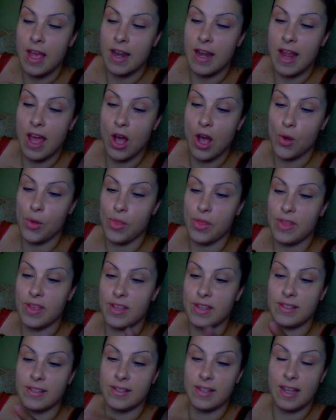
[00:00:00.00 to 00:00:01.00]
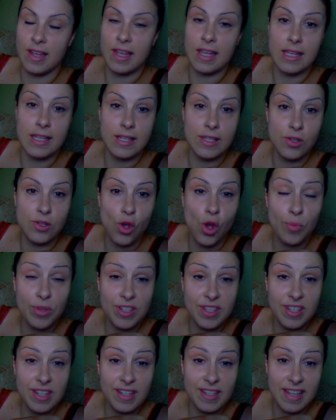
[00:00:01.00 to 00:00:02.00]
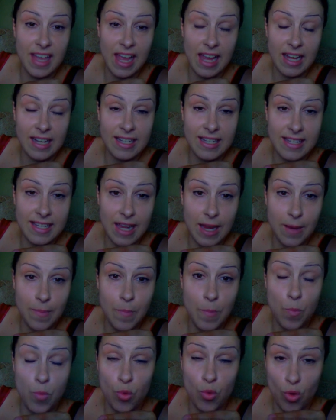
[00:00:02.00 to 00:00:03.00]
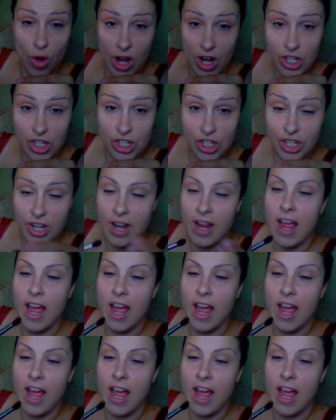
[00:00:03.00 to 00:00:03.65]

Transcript: Now this is almost the exact same brush,